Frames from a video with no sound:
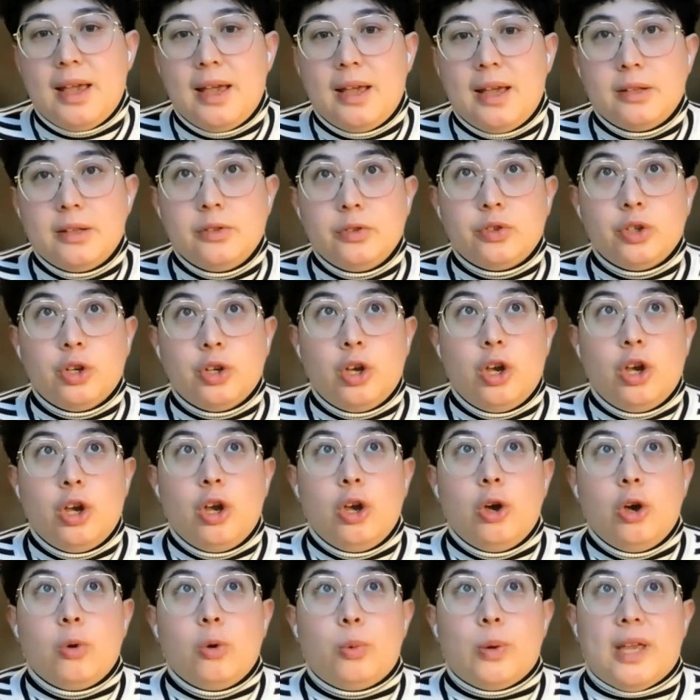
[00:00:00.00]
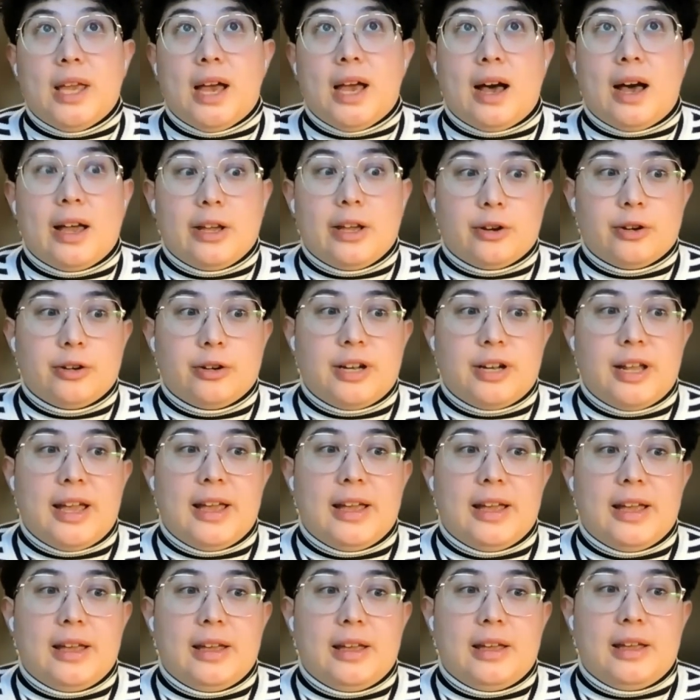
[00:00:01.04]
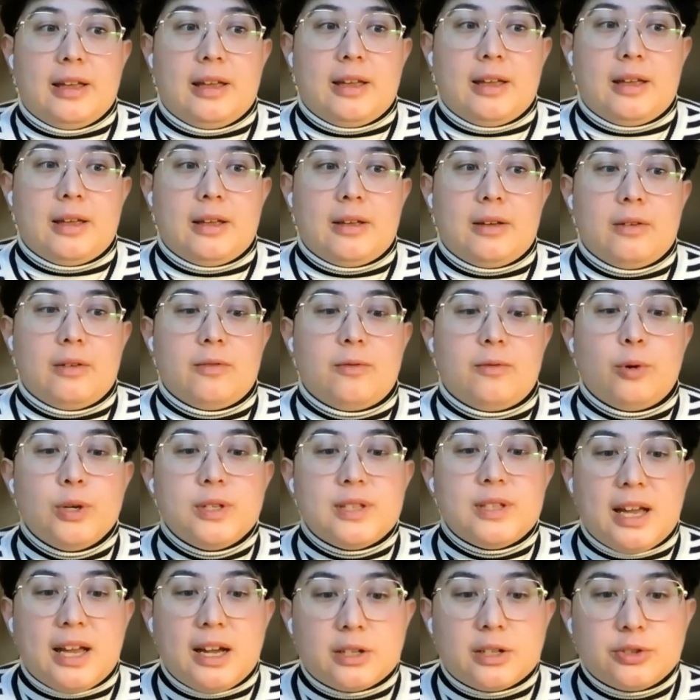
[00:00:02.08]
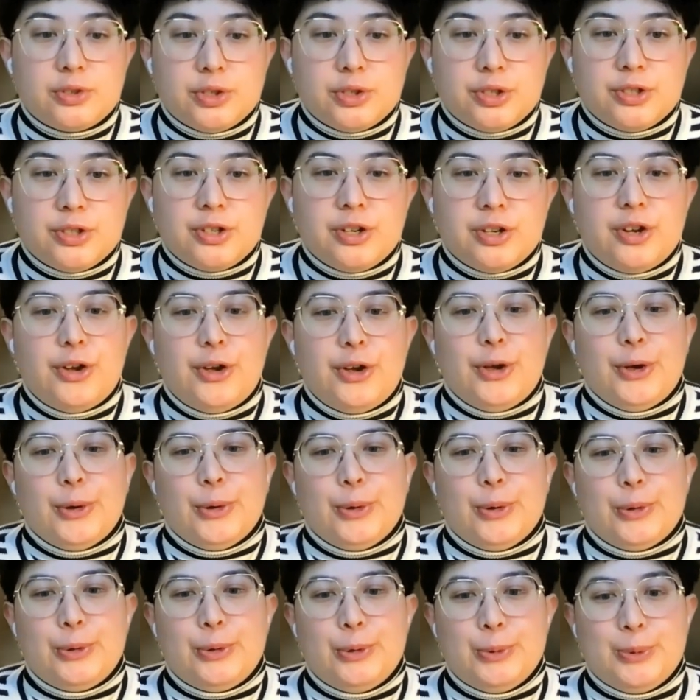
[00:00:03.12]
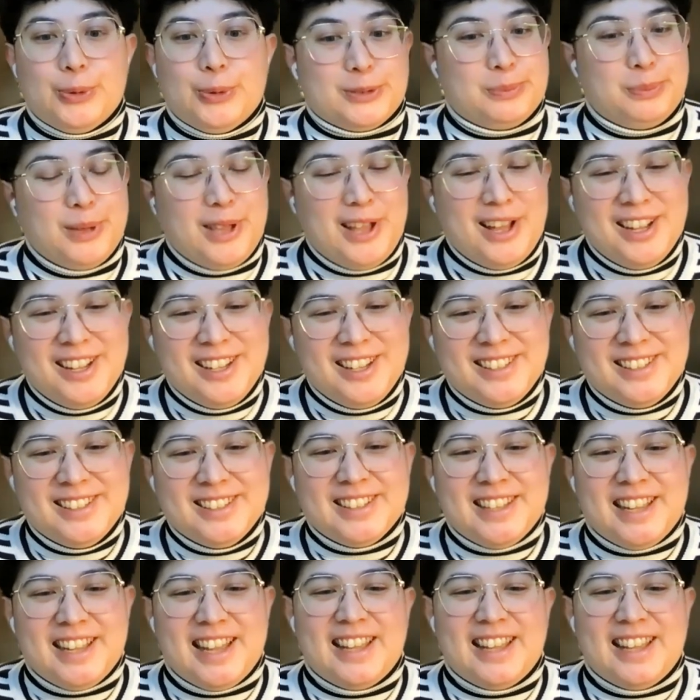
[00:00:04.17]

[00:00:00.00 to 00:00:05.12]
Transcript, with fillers: and we hired a voice actor who was blind.